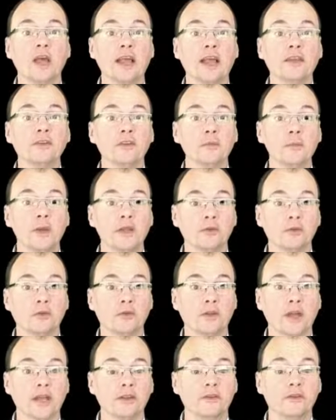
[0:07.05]
as the mental
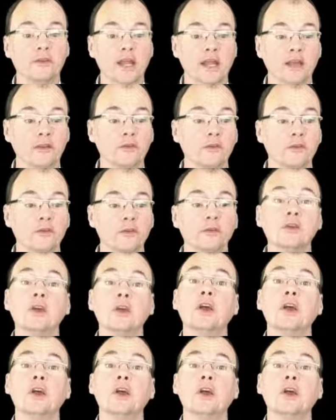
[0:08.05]
states and actions